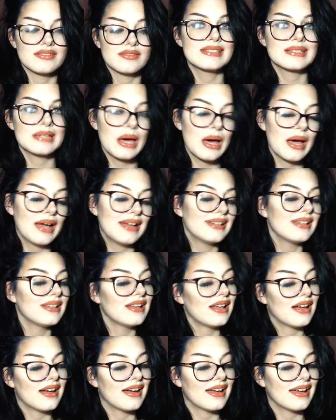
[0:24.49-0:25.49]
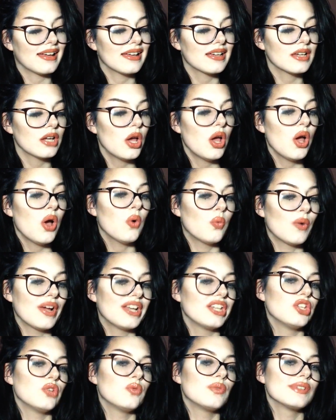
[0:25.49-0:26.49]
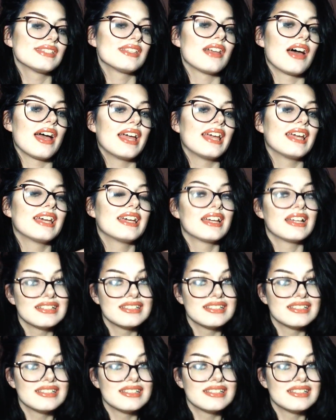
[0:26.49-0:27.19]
Kind of like when you was like